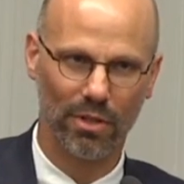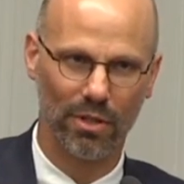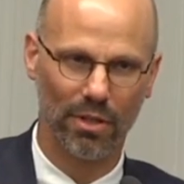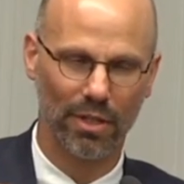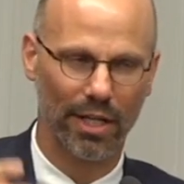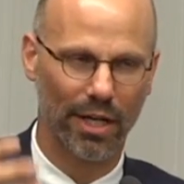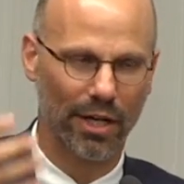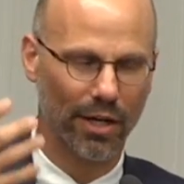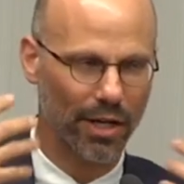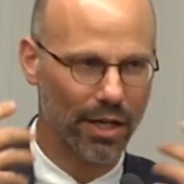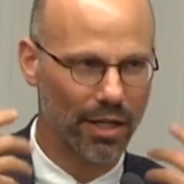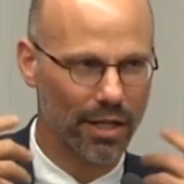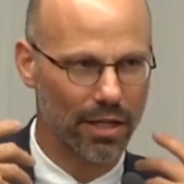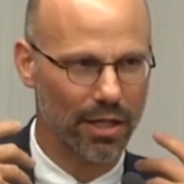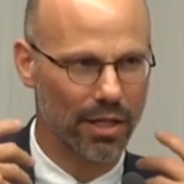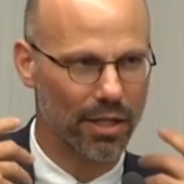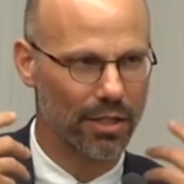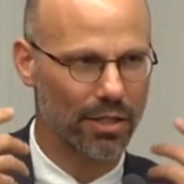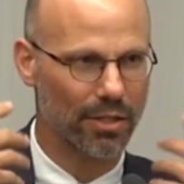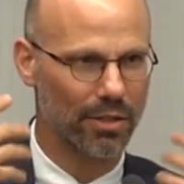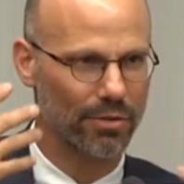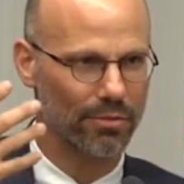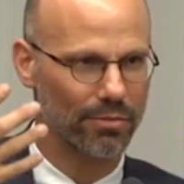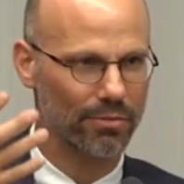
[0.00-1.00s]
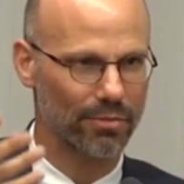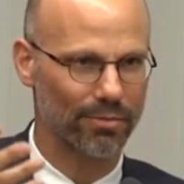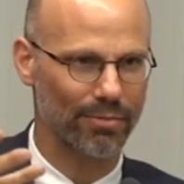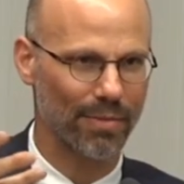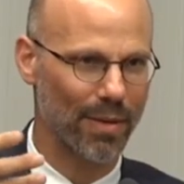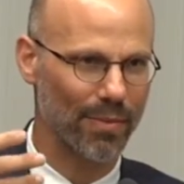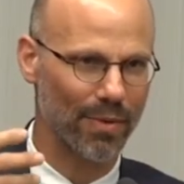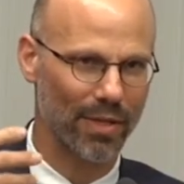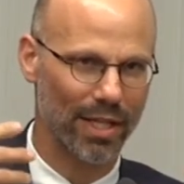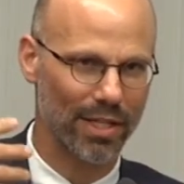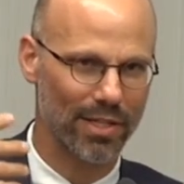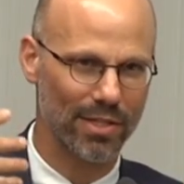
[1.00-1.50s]
Now, I, I, you know,
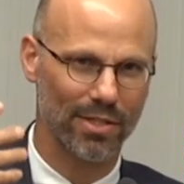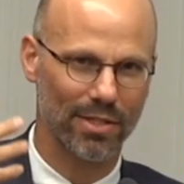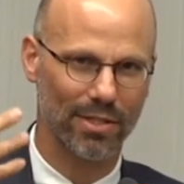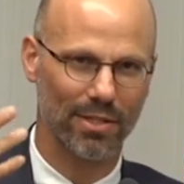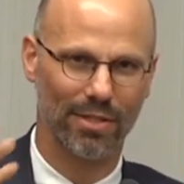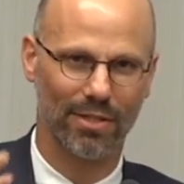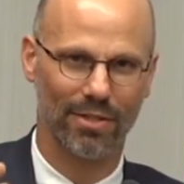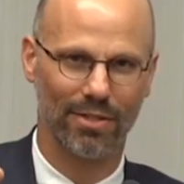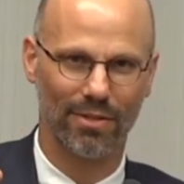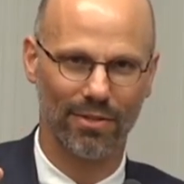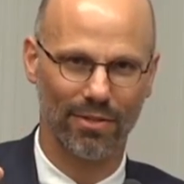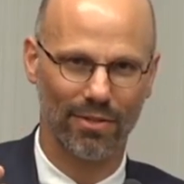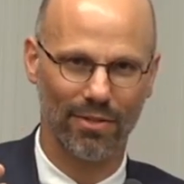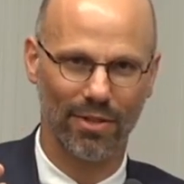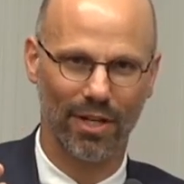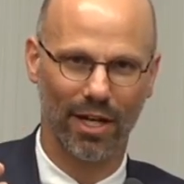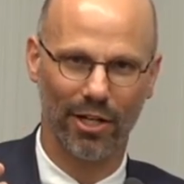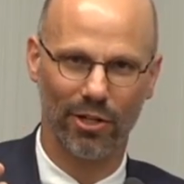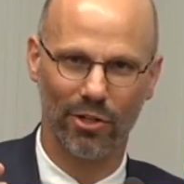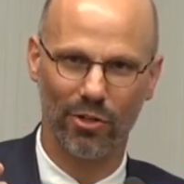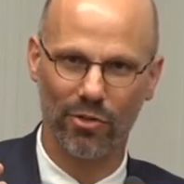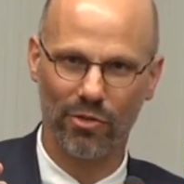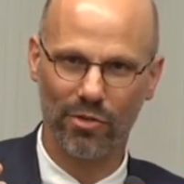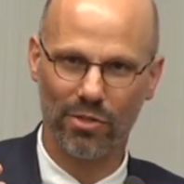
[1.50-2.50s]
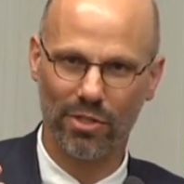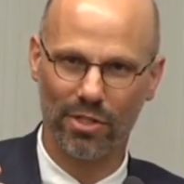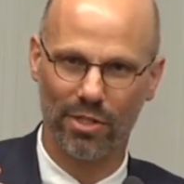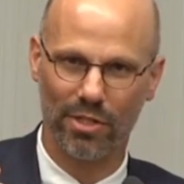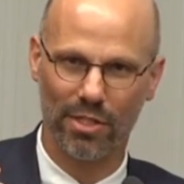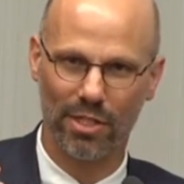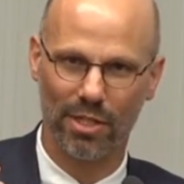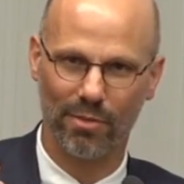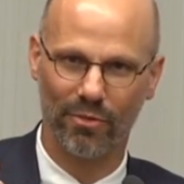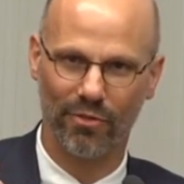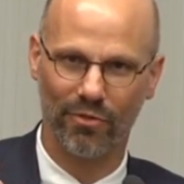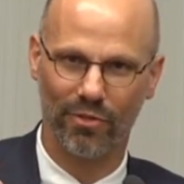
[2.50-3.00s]
maybe that's not news to
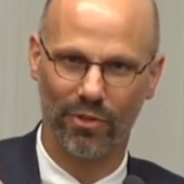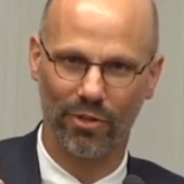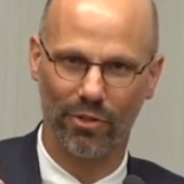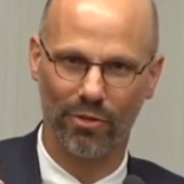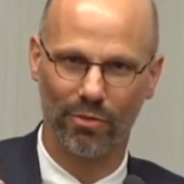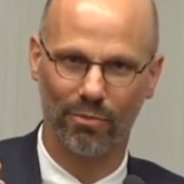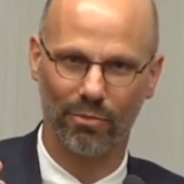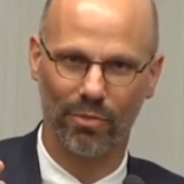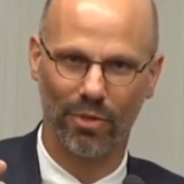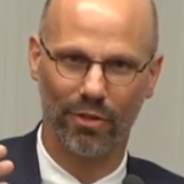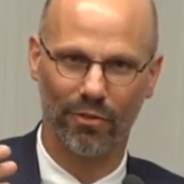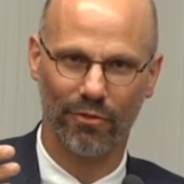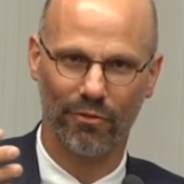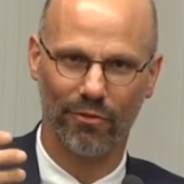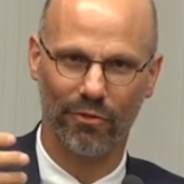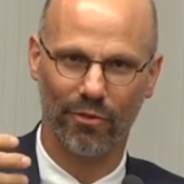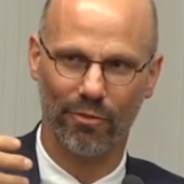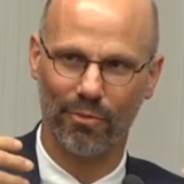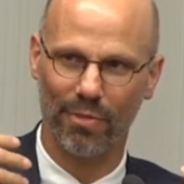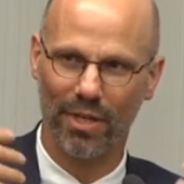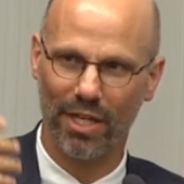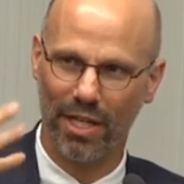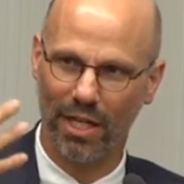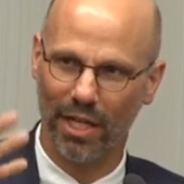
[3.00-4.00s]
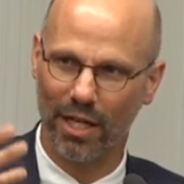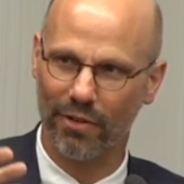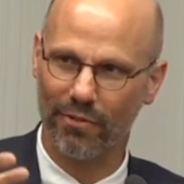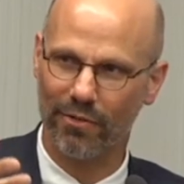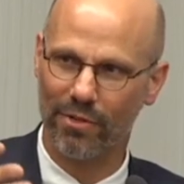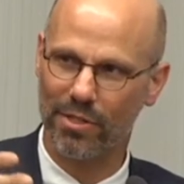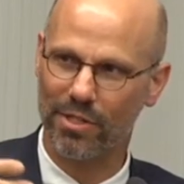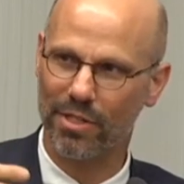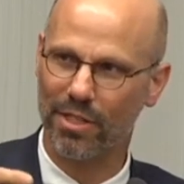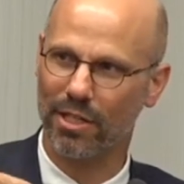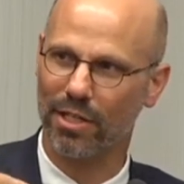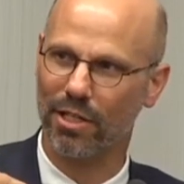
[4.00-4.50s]
some of you, but for me, I
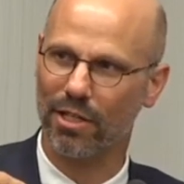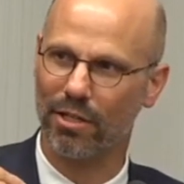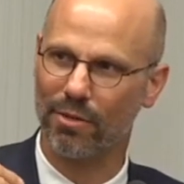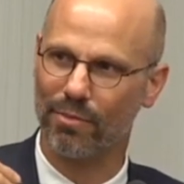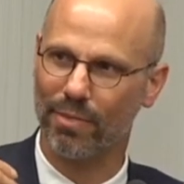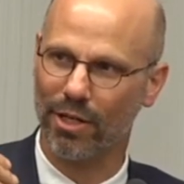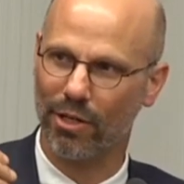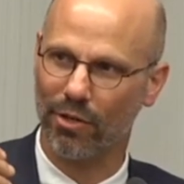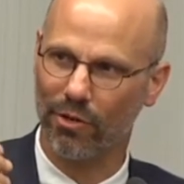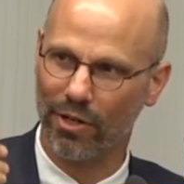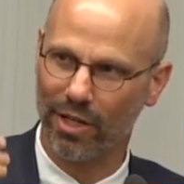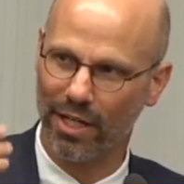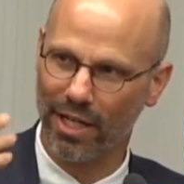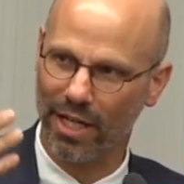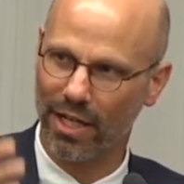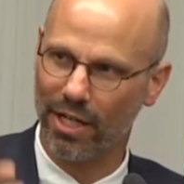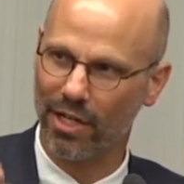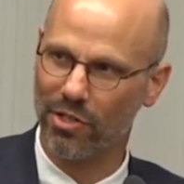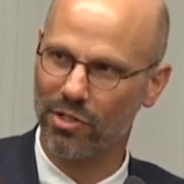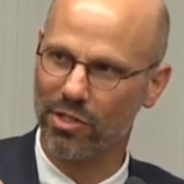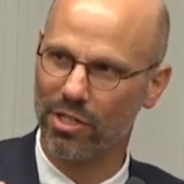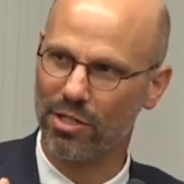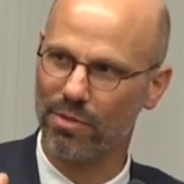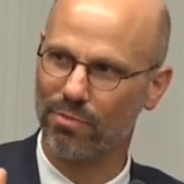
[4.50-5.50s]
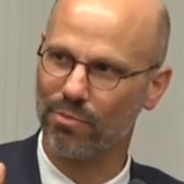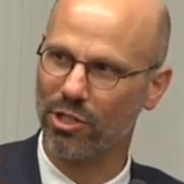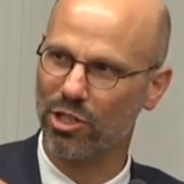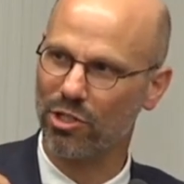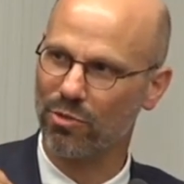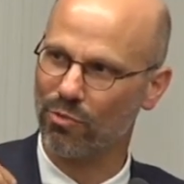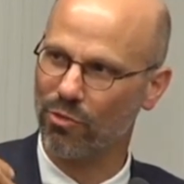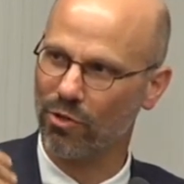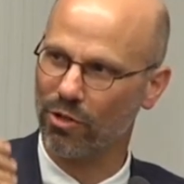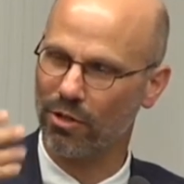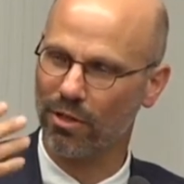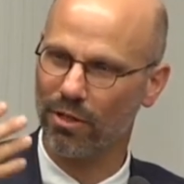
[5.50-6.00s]
was thinking about organics as
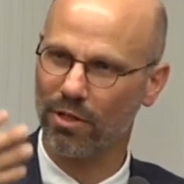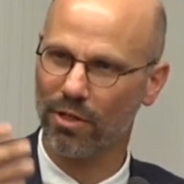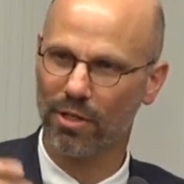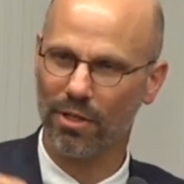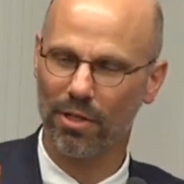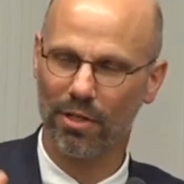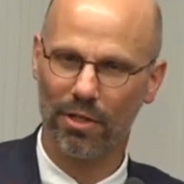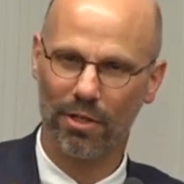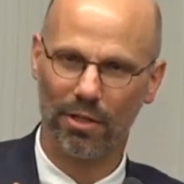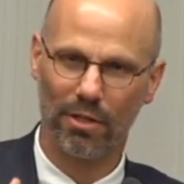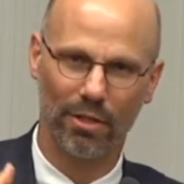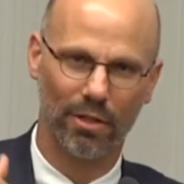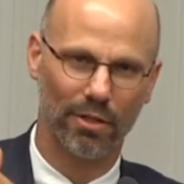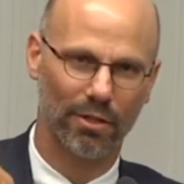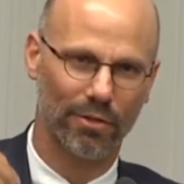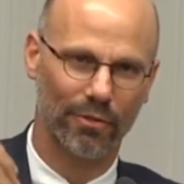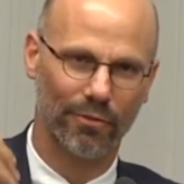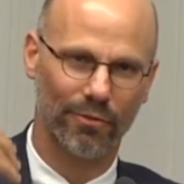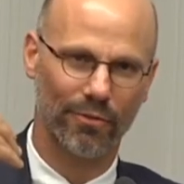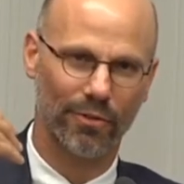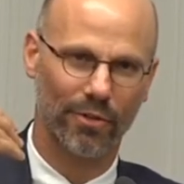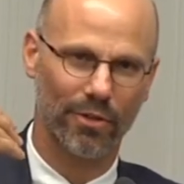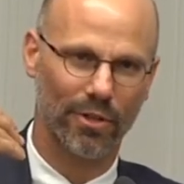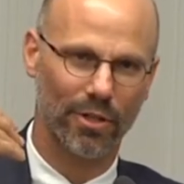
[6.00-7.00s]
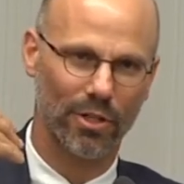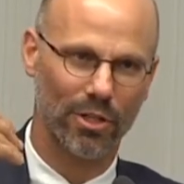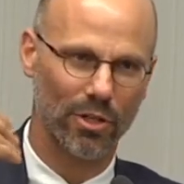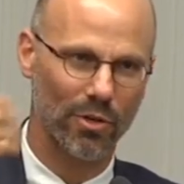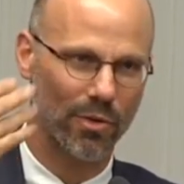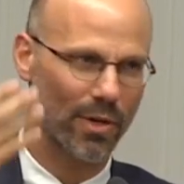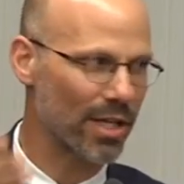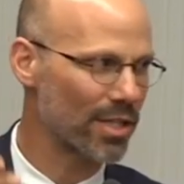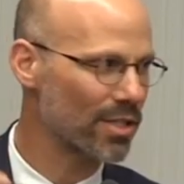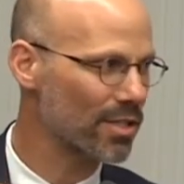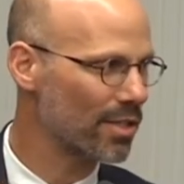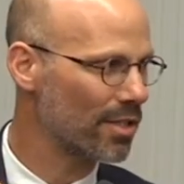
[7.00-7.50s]
much more, you know, for the
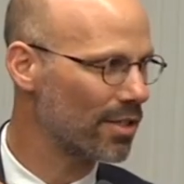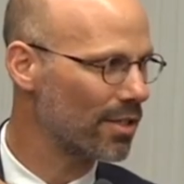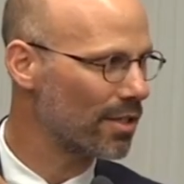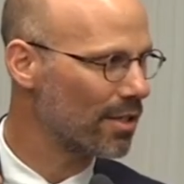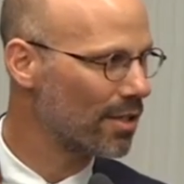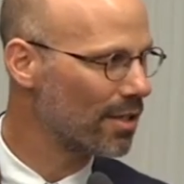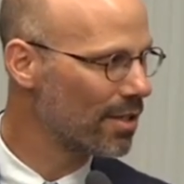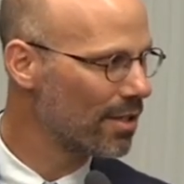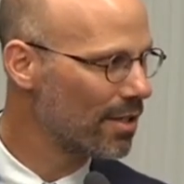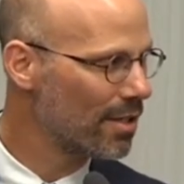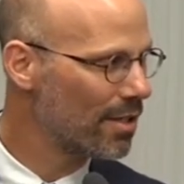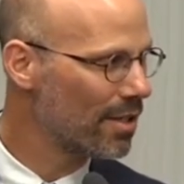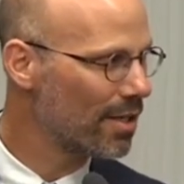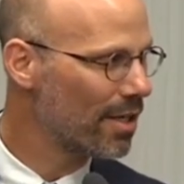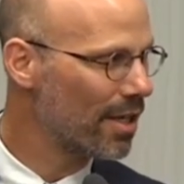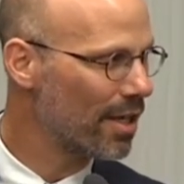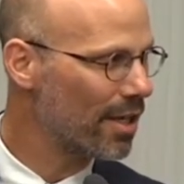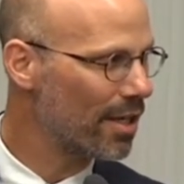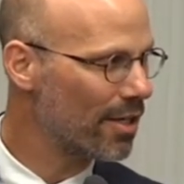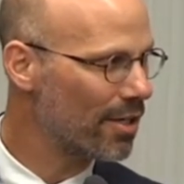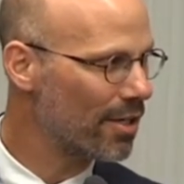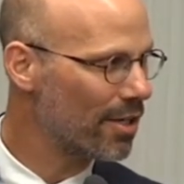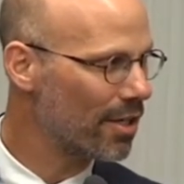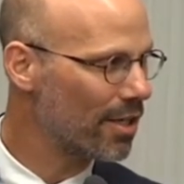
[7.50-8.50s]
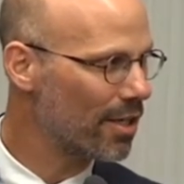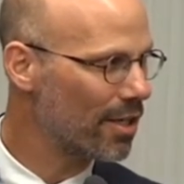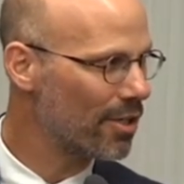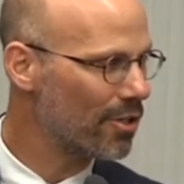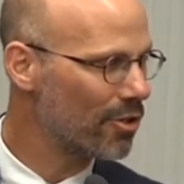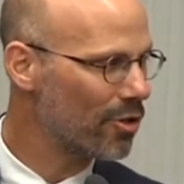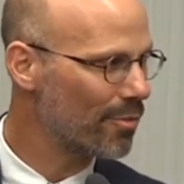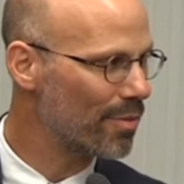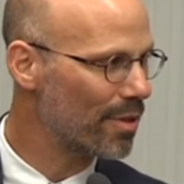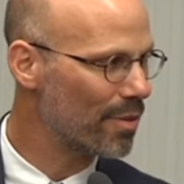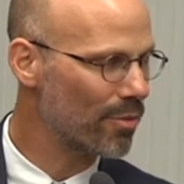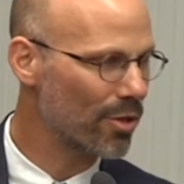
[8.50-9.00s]
U.S. and and uh,
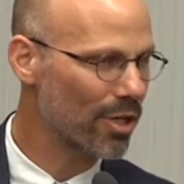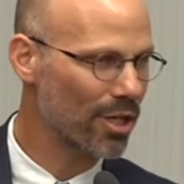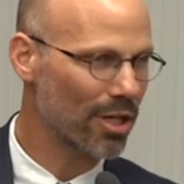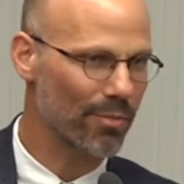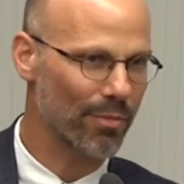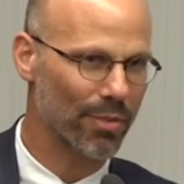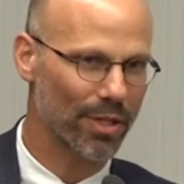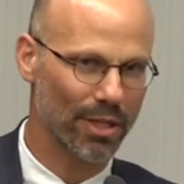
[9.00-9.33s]
European market.